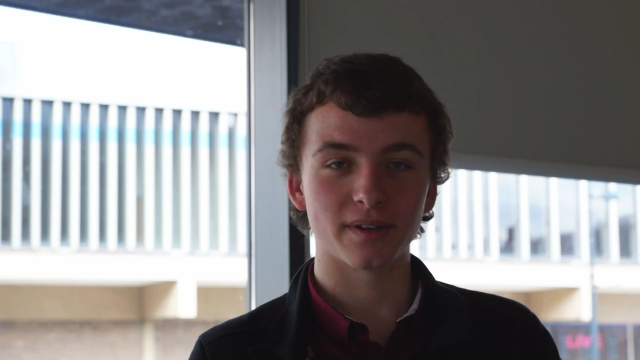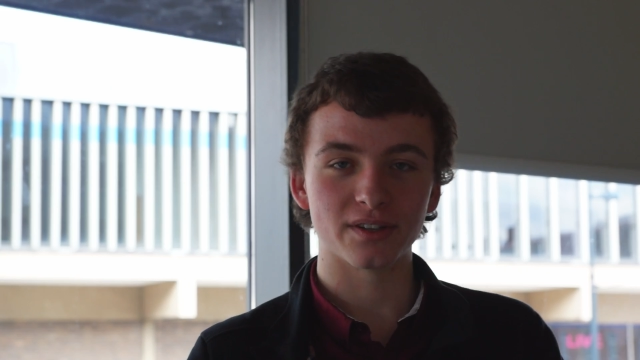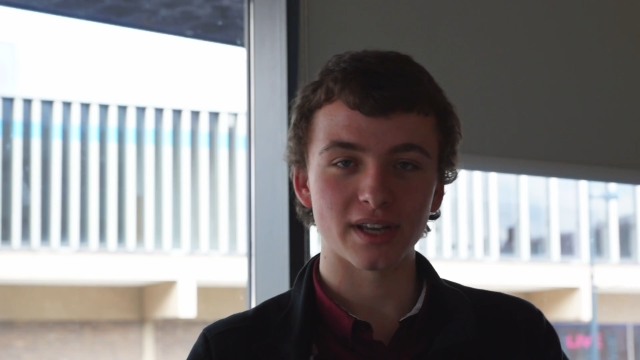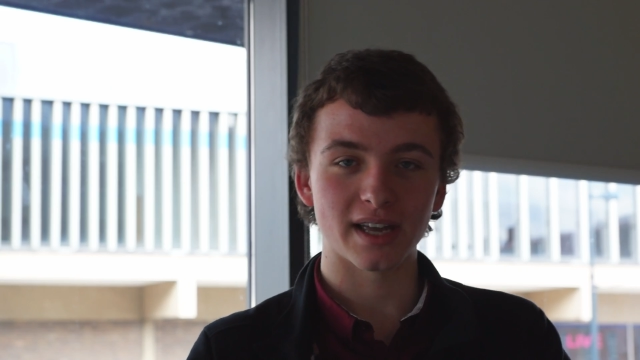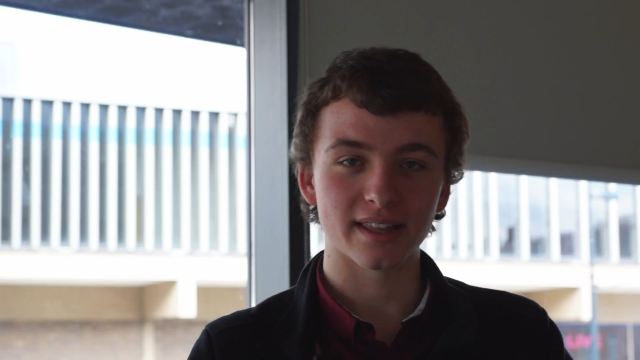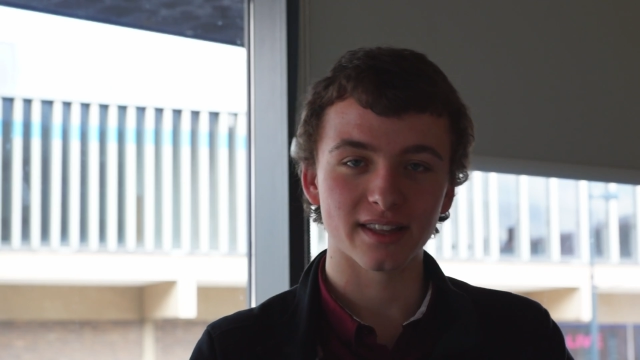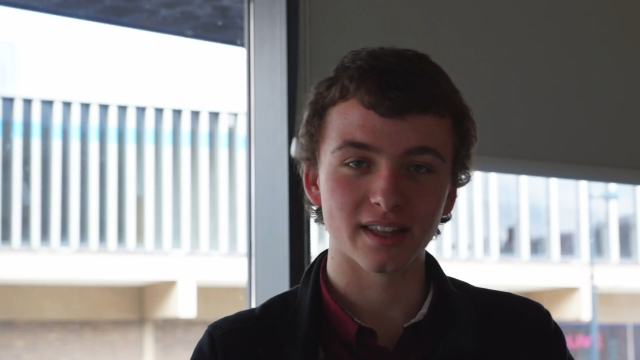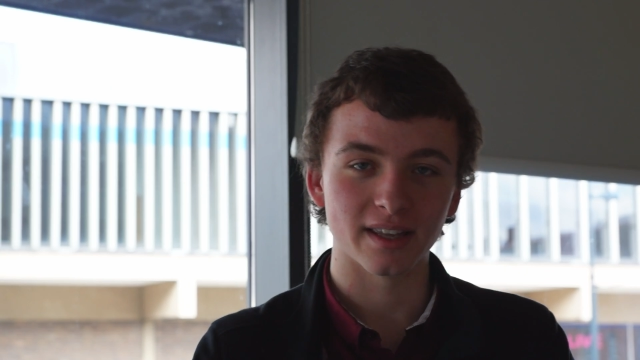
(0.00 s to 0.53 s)
I'm going
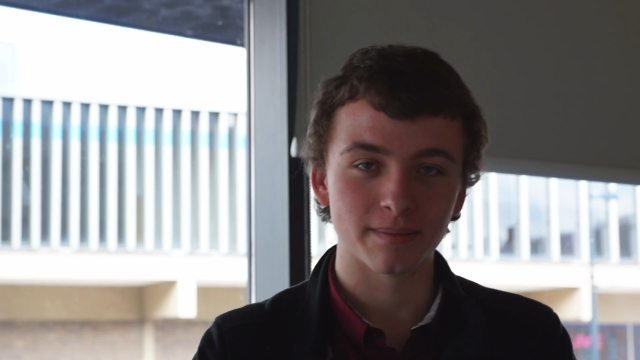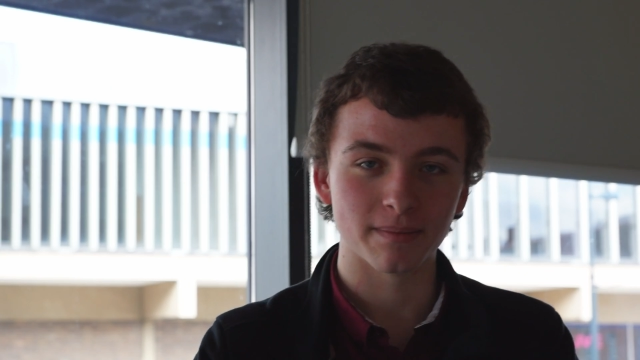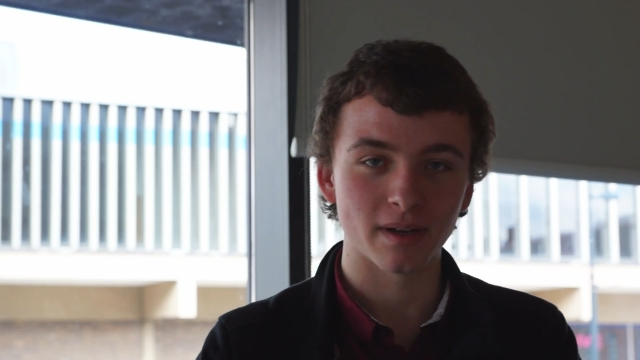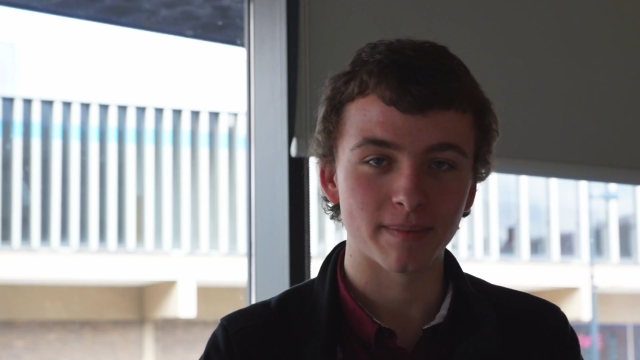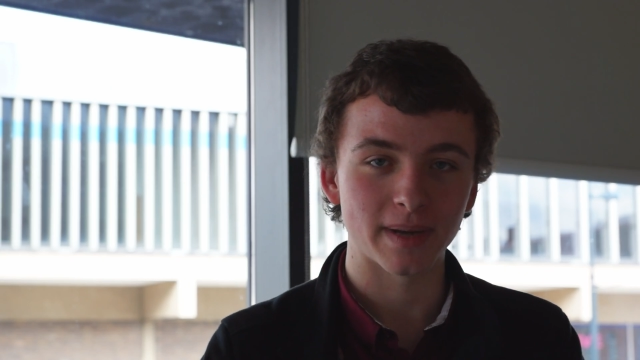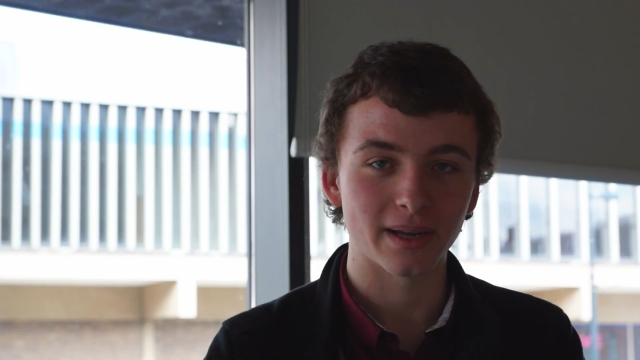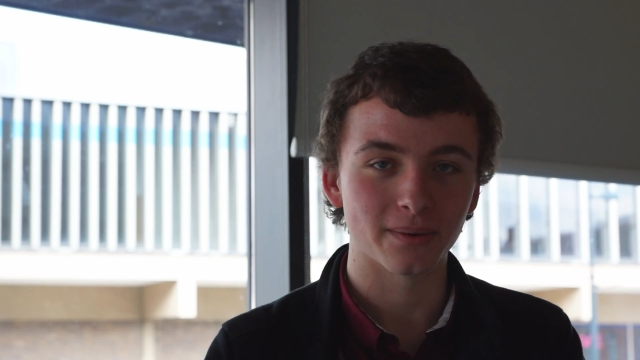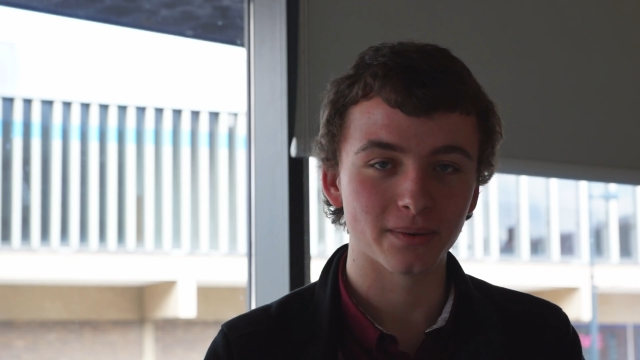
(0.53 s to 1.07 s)
to ask
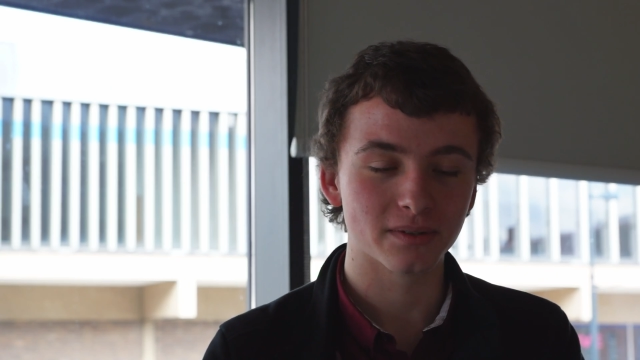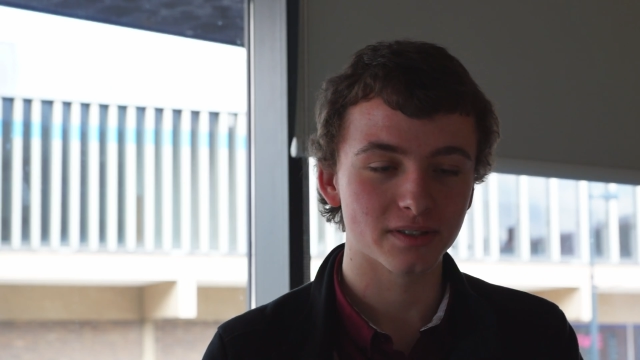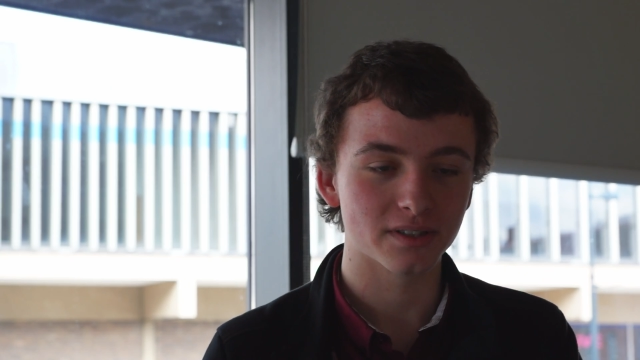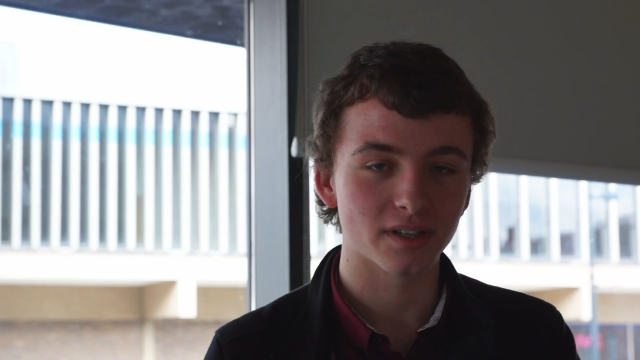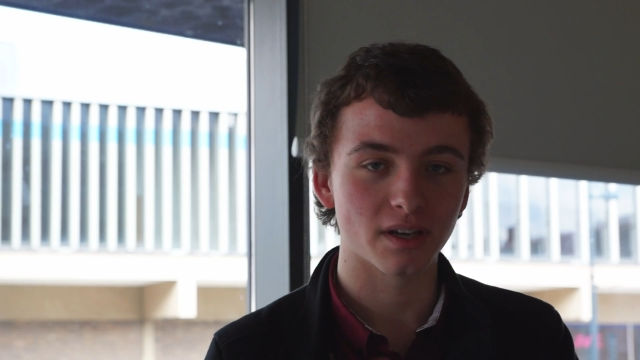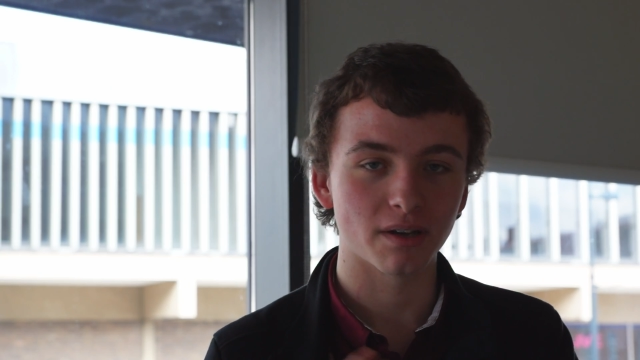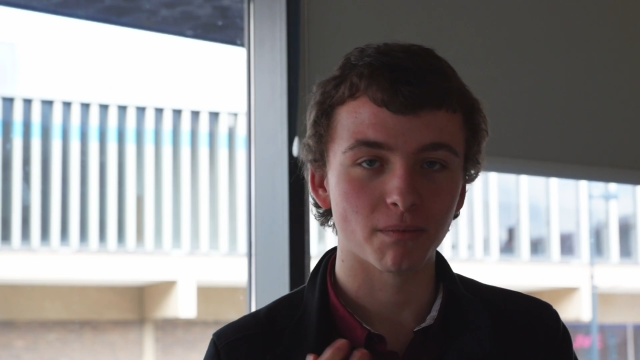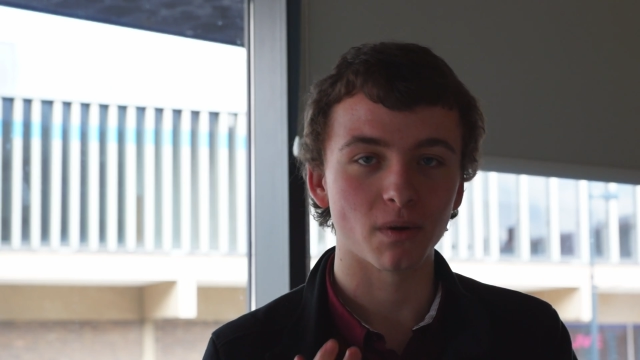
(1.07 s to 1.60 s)
him about